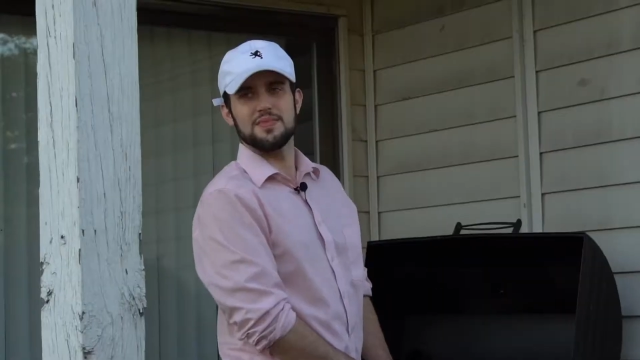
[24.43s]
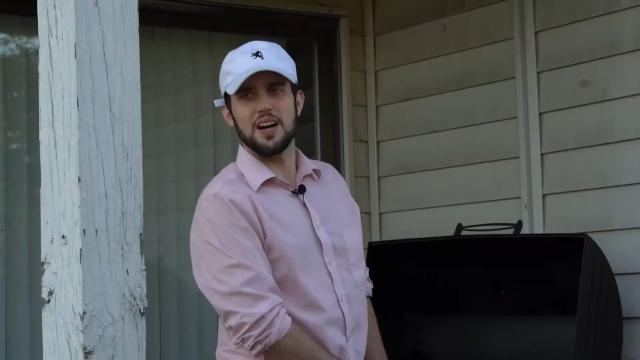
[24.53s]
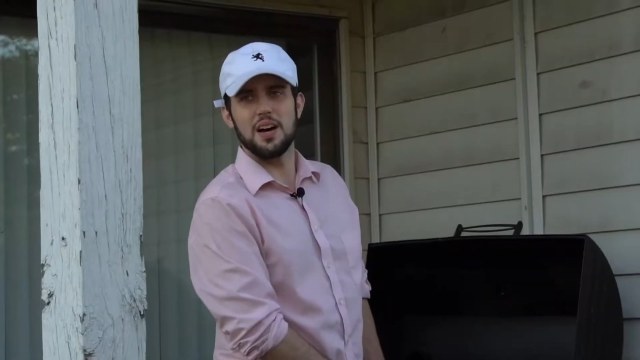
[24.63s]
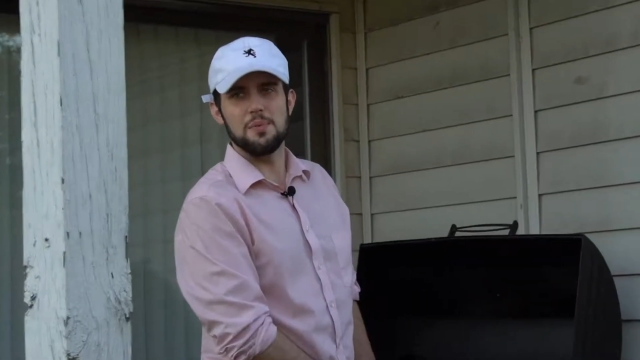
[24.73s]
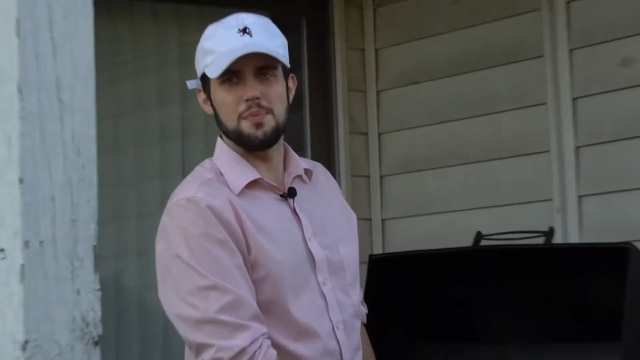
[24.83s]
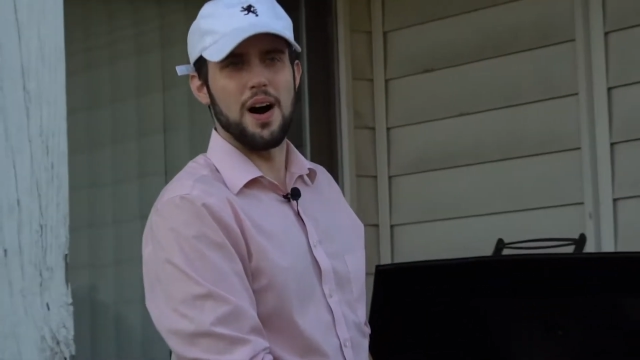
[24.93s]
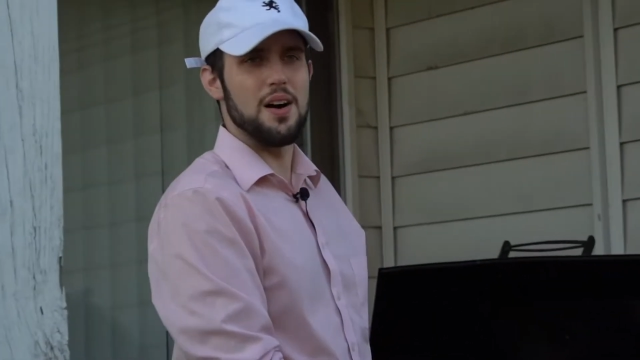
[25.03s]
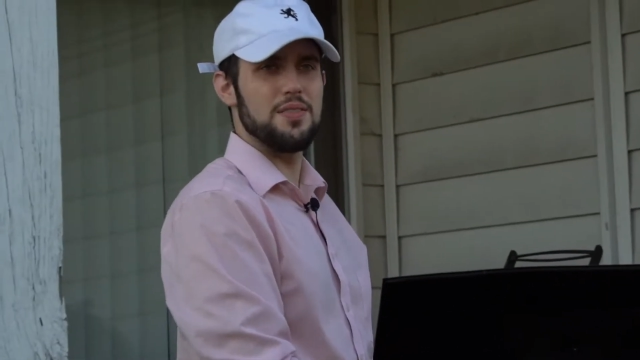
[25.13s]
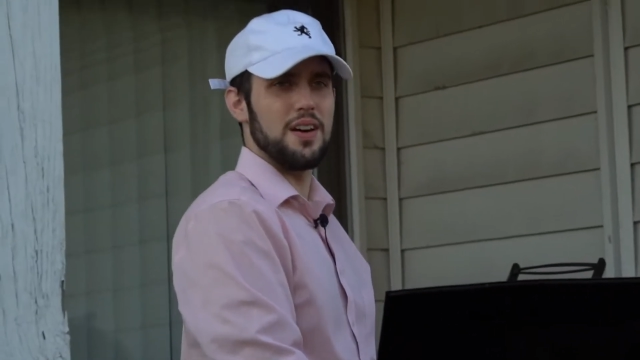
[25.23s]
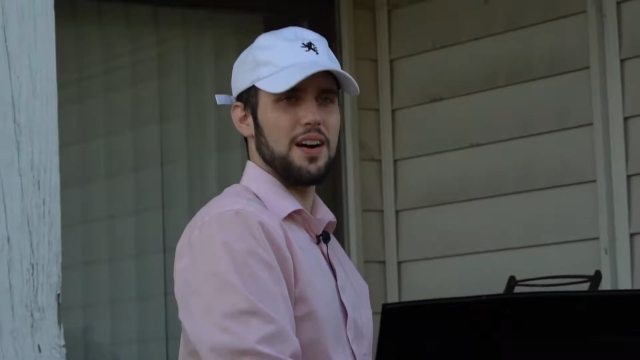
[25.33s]
um,
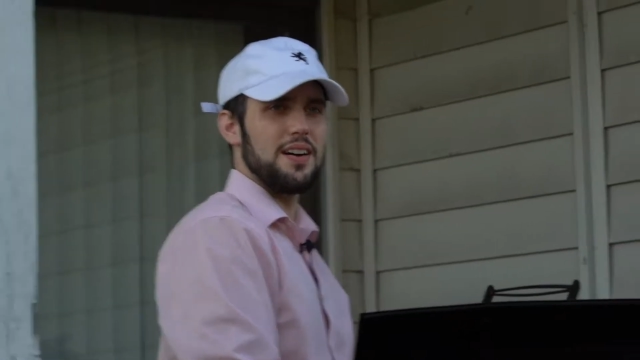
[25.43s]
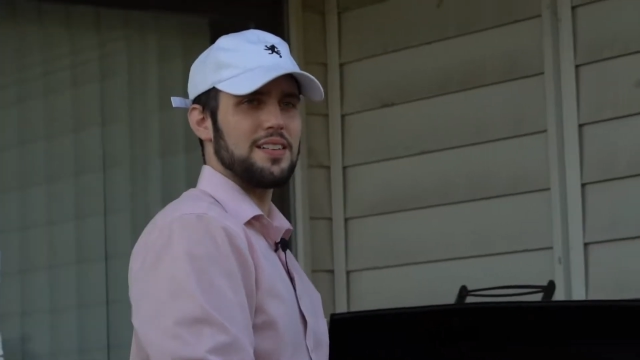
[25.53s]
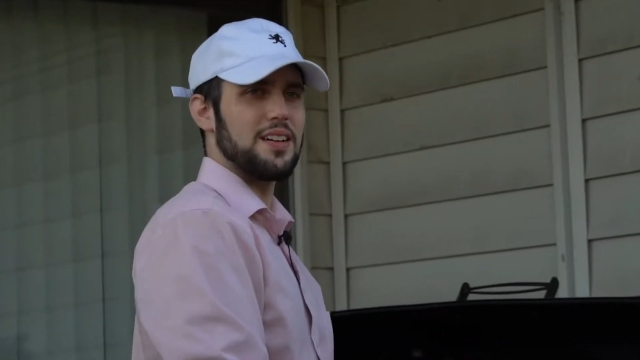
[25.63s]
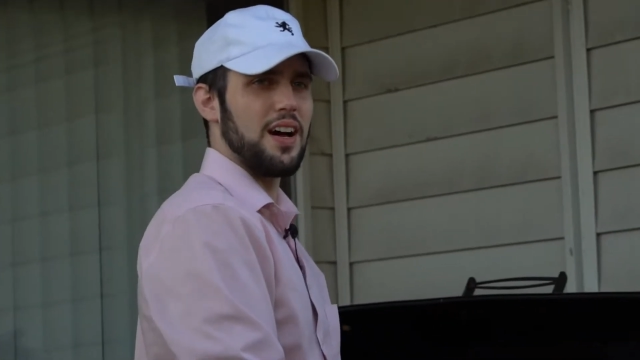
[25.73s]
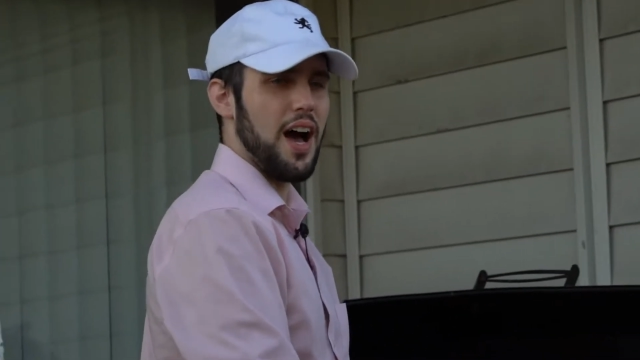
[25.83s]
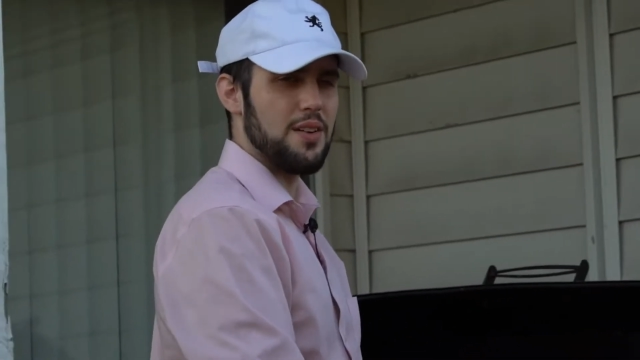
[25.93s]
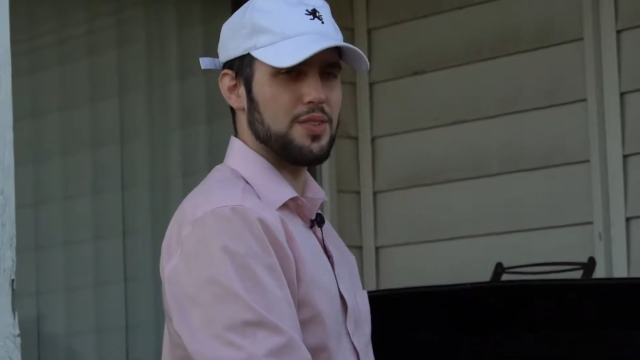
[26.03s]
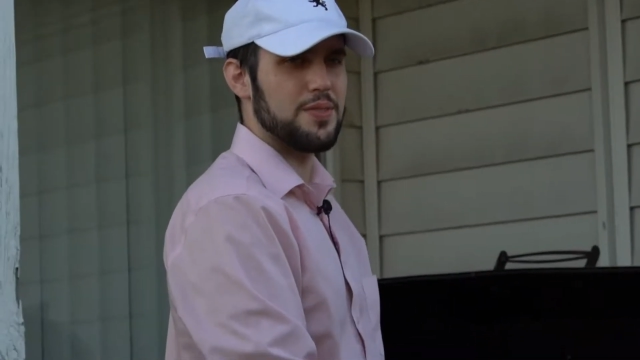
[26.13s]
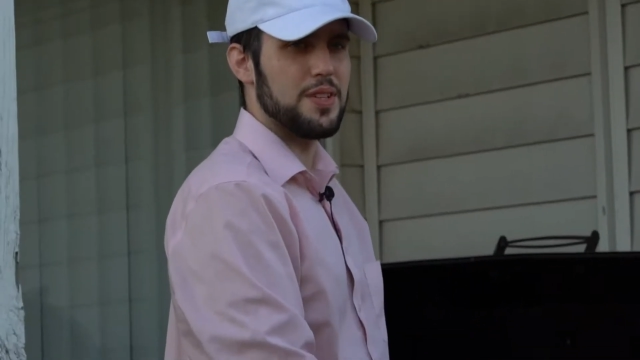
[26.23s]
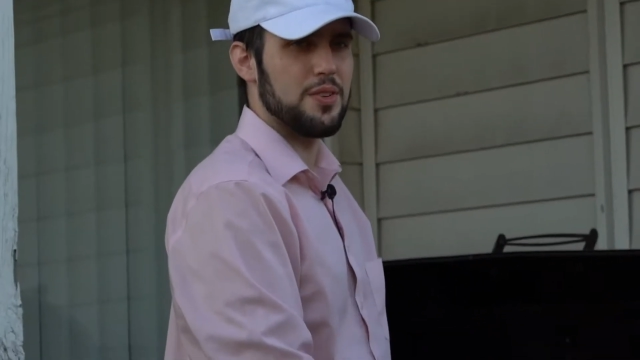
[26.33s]
I've, I've
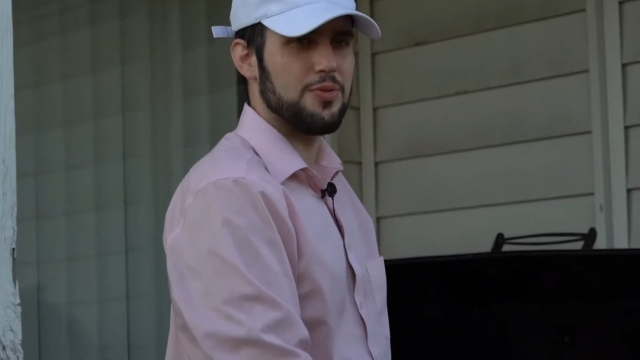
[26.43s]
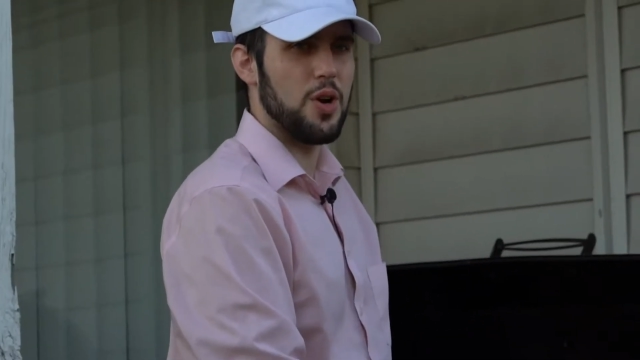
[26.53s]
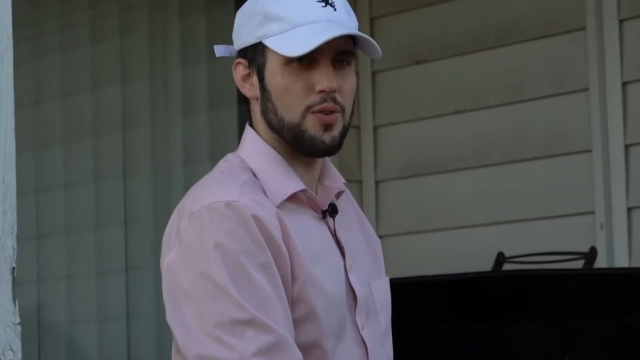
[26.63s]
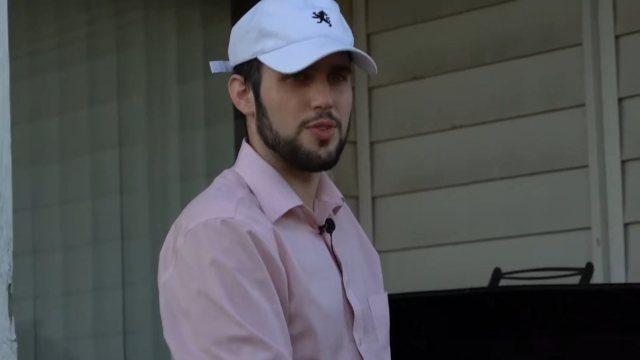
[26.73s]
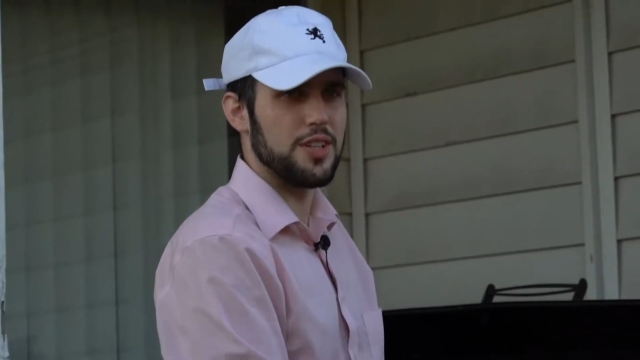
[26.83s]
lived here for over